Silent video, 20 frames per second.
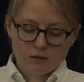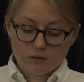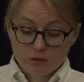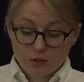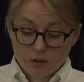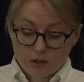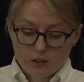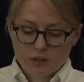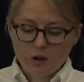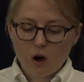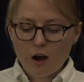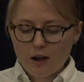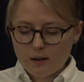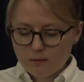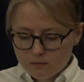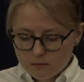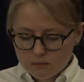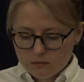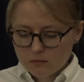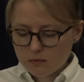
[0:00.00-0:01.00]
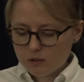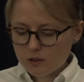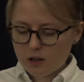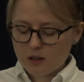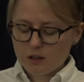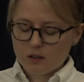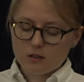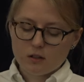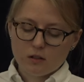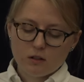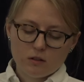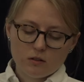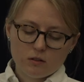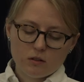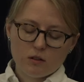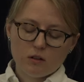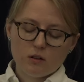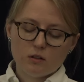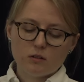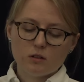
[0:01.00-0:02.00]
took time to kind of
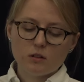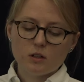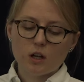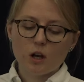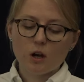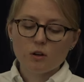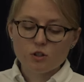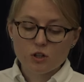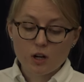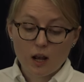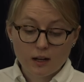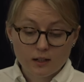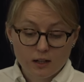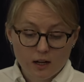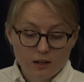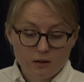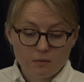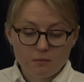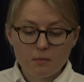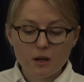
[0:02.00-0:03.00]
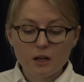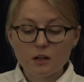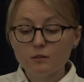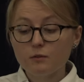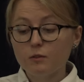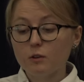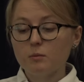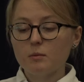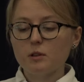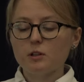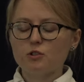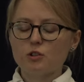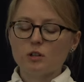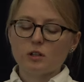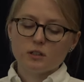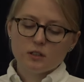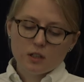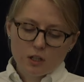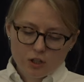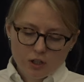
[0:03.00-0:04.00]
to negotiate any meaningful military
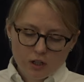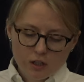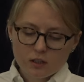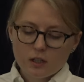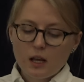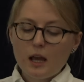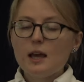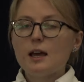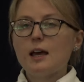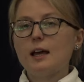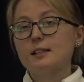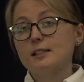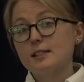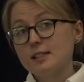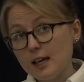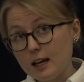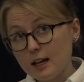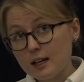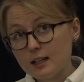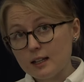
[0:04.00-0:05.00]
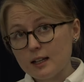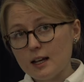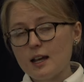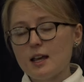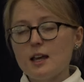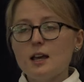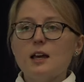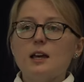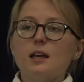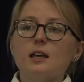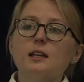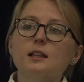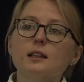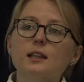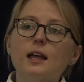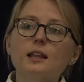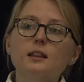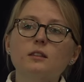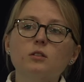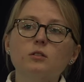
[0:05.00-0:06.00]
decision, and secondly, it
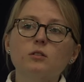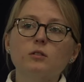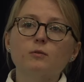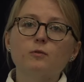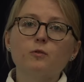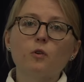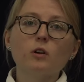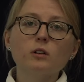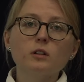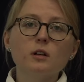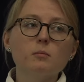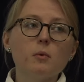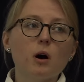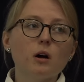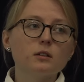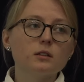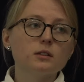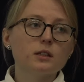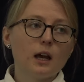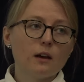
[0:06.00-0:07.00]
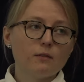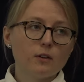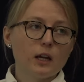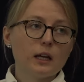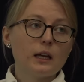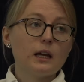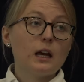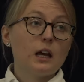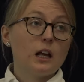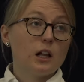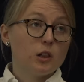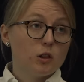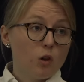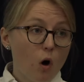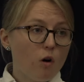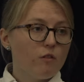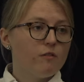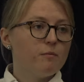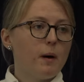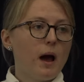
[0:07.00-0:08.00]
led to the front commanders having a
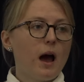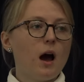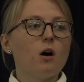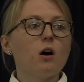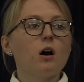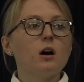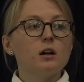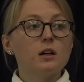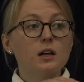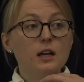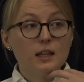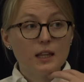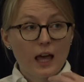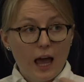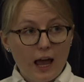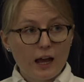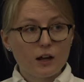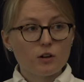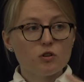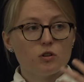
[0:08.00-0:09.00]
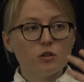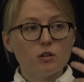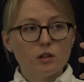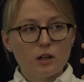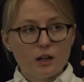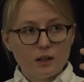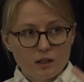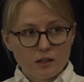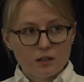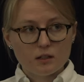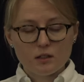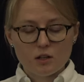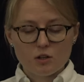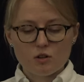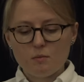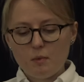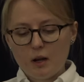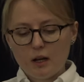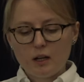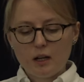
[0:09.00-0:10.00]
lot of power in actual kind of
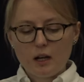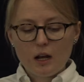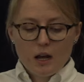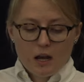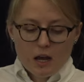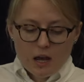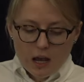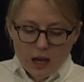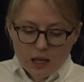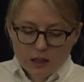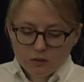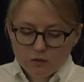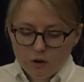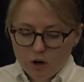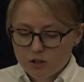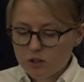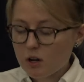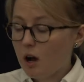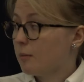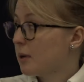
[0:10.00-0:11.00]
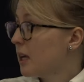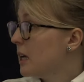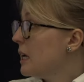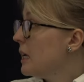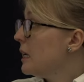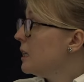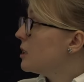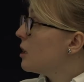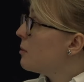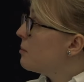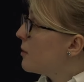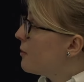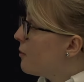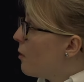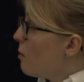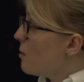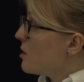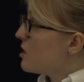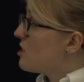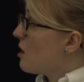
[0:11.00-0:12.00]
decision making in the Russian army. So
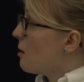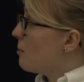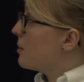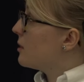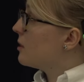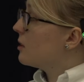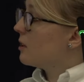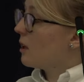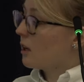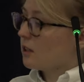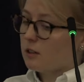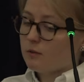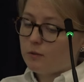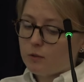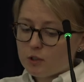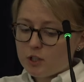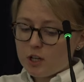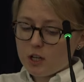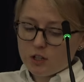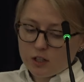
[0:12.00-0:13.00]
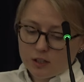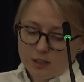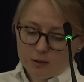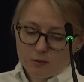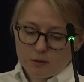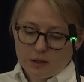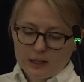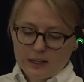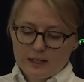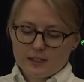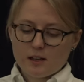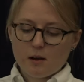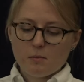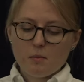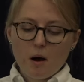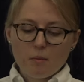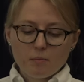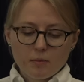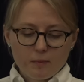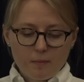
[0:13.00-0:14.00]
before we jump into 1914, just to quickly sum
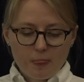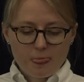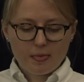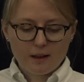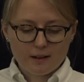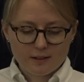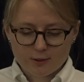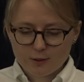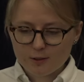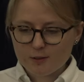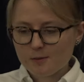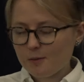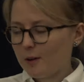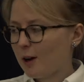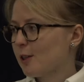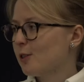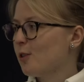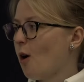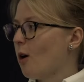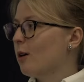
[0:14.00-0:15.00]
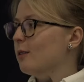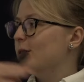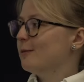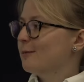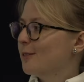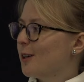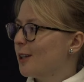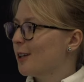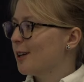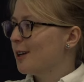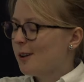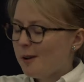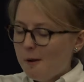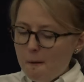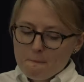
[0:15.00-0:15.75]
up, so this very long kind of